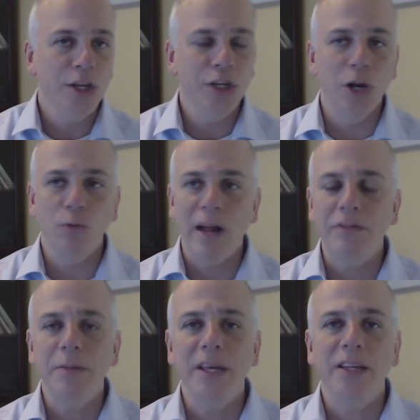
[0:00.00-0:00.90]
You know,
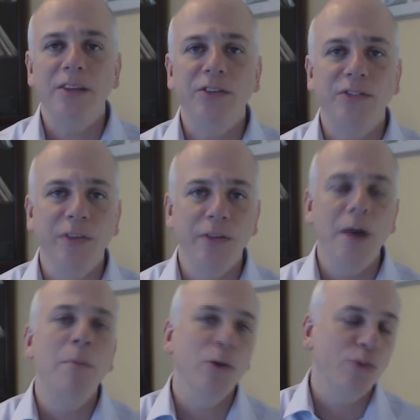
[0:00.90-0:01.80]
Revlimid is
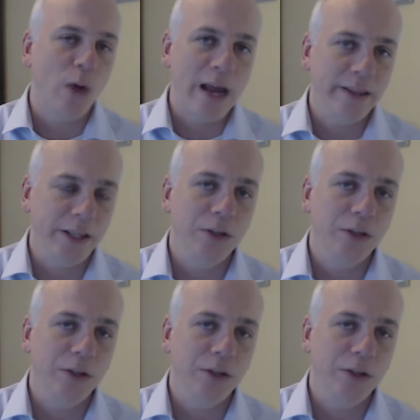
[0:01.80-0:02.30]
the most widely